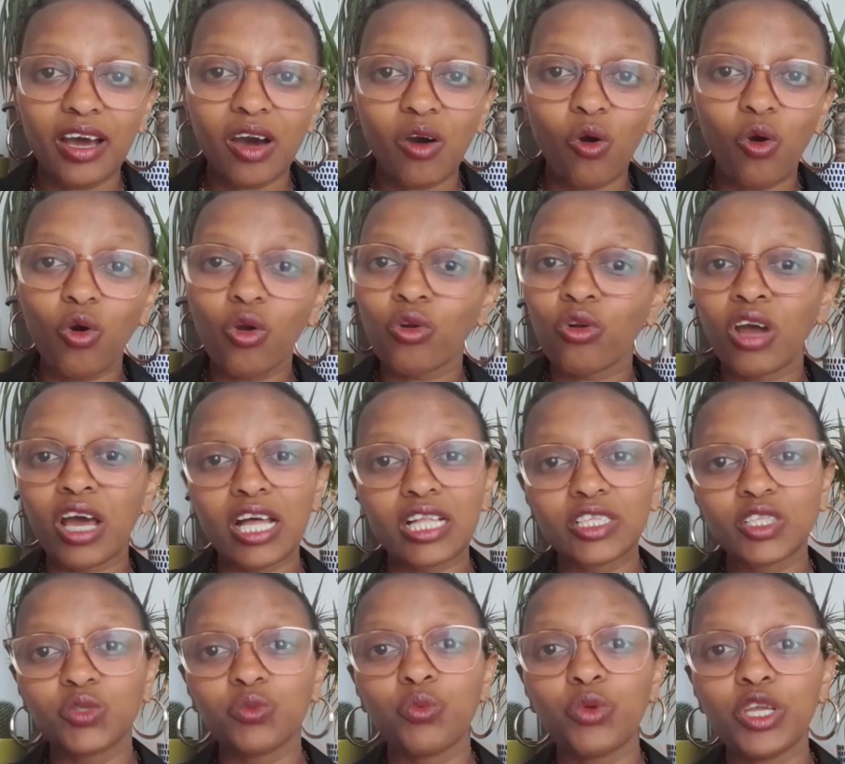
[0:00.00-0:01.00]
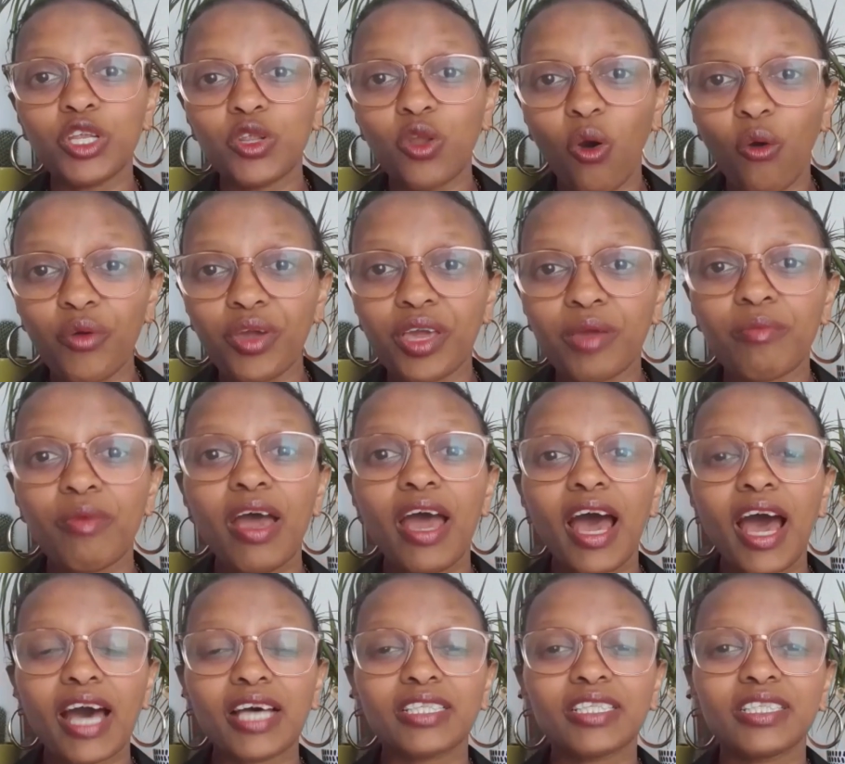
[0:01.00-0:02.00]
or as we know him
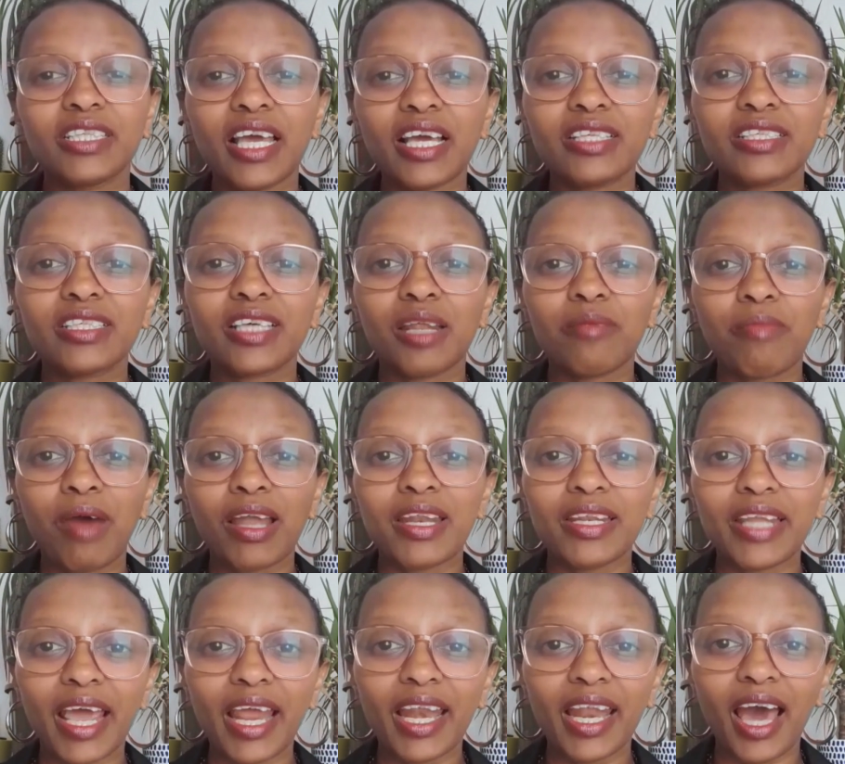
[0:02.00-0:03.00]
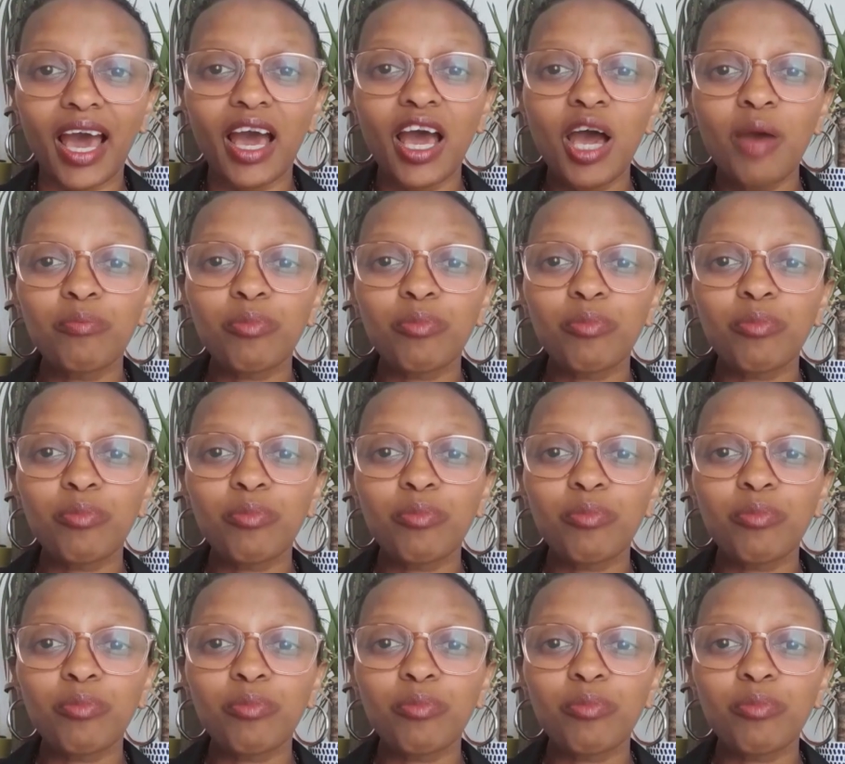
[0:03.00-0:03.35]
as Nelson Mandela,